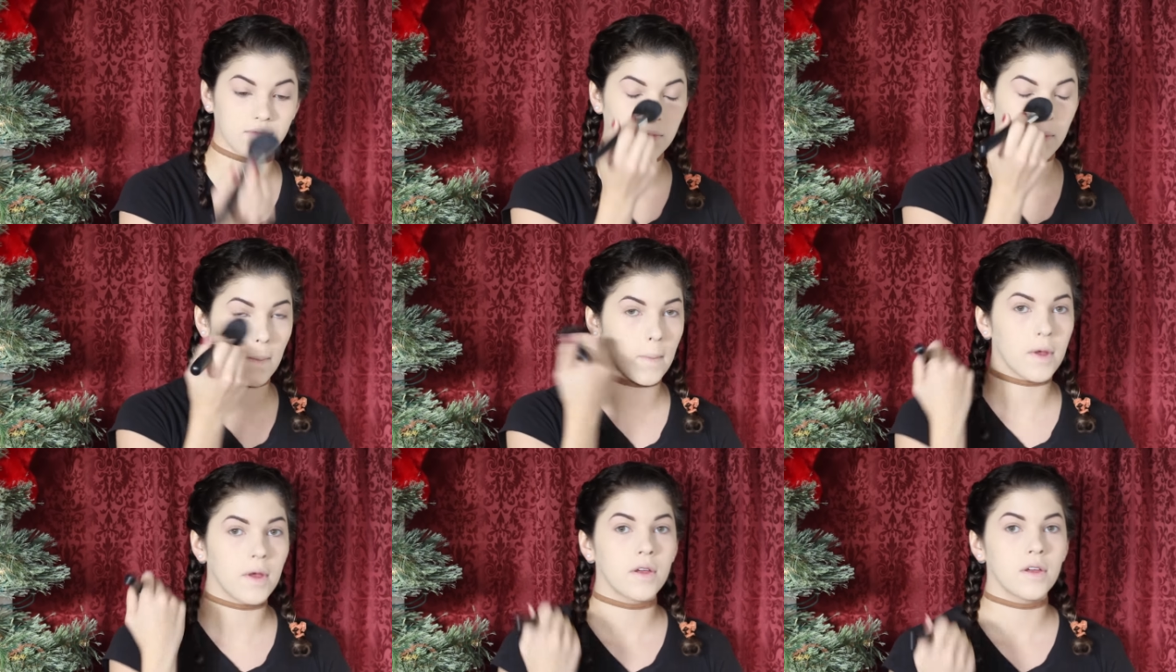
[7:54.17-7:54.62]

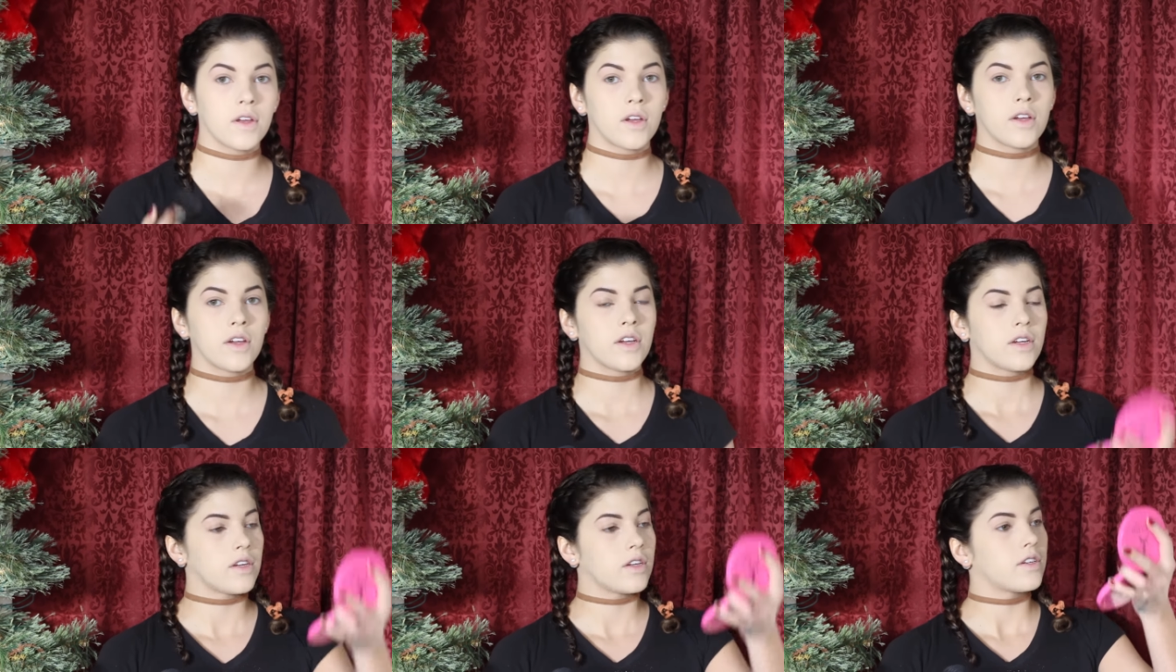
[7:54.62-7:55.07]

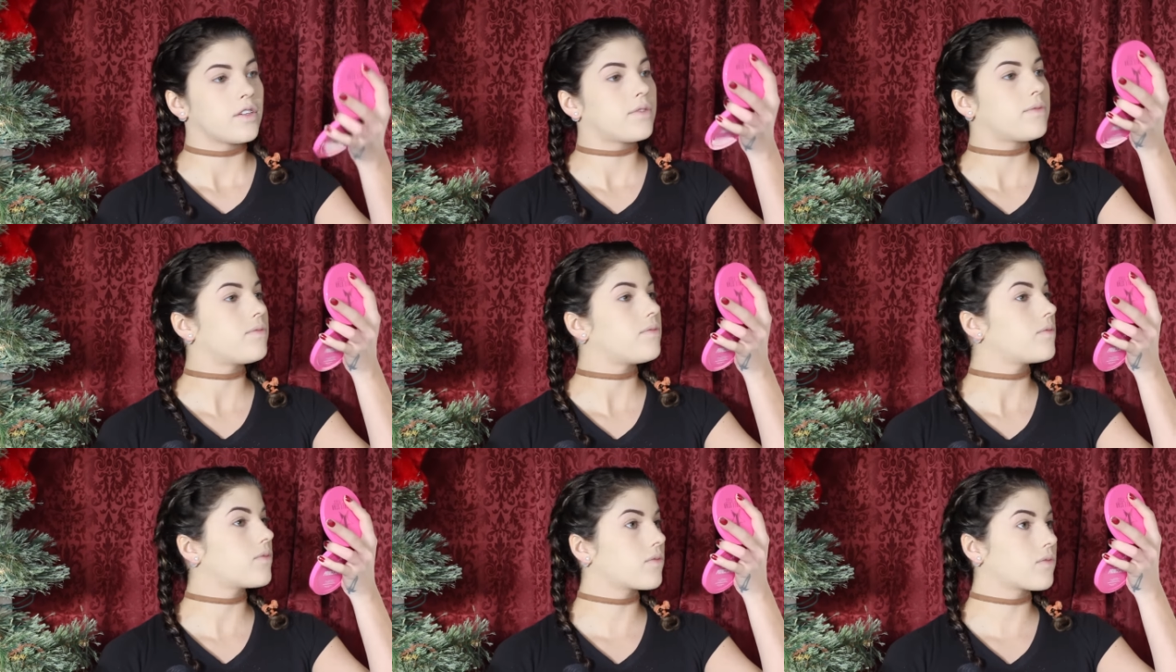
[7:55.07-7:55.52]
and
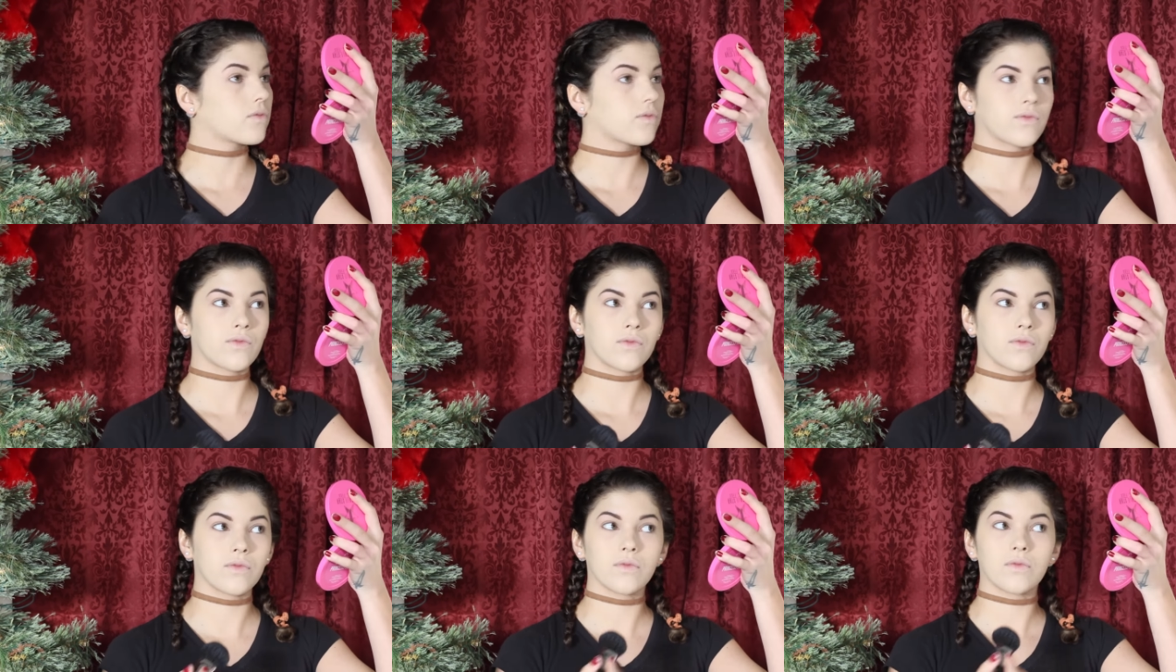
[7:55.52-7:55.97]
not
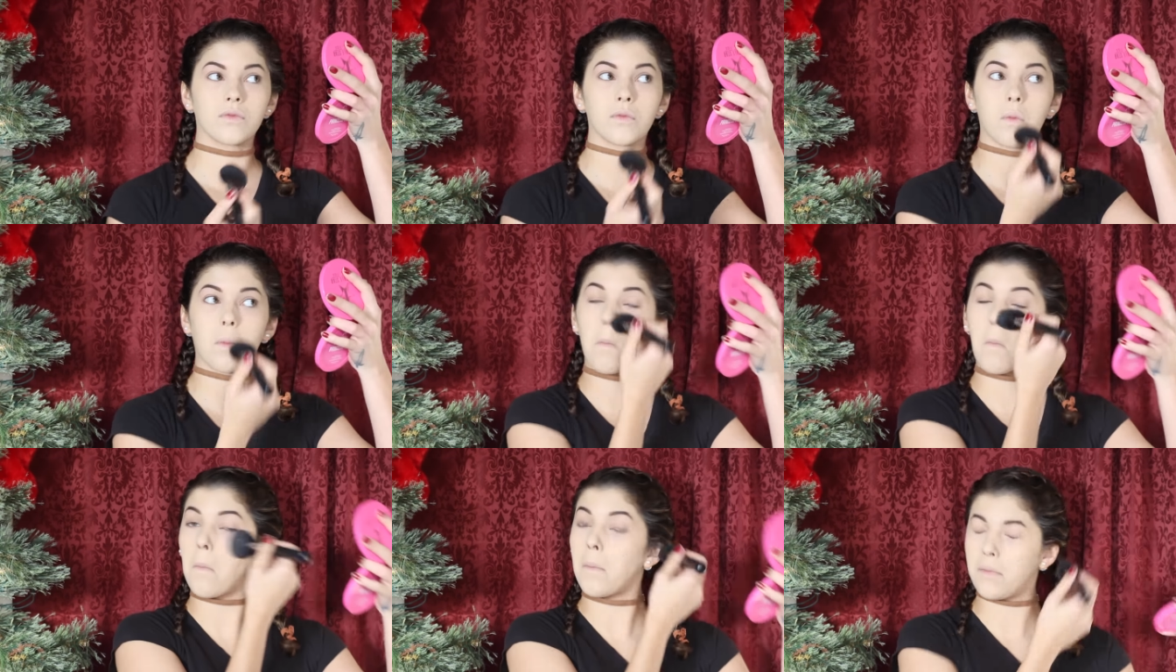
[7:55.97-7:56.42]
a 10
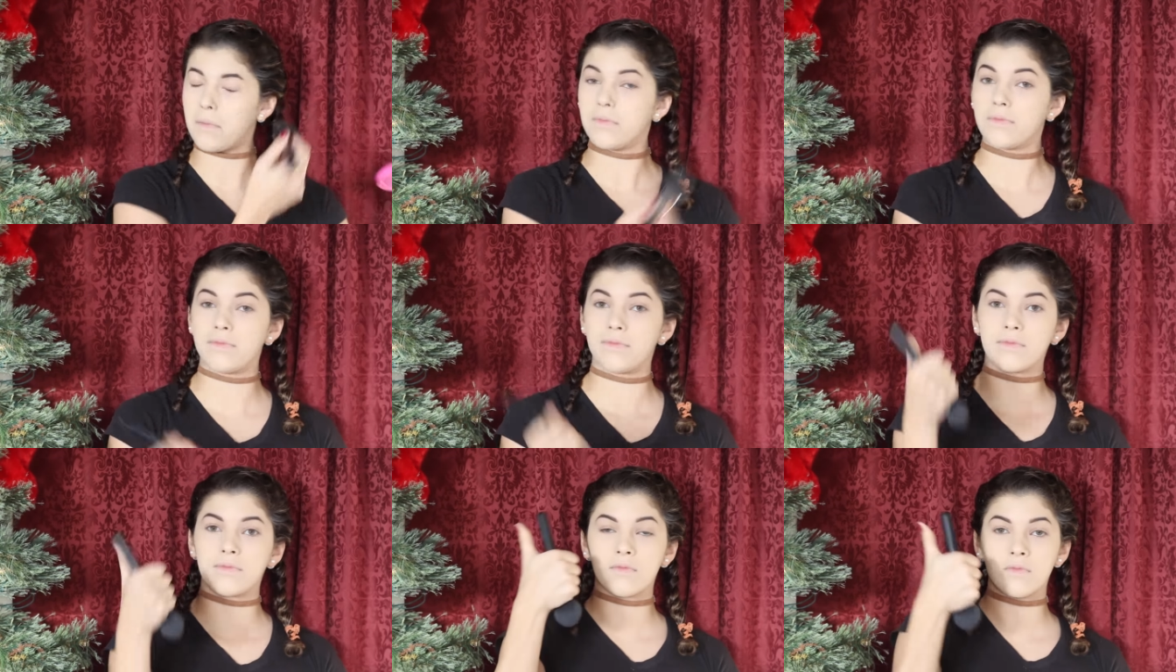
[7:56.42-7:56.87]
out of 10.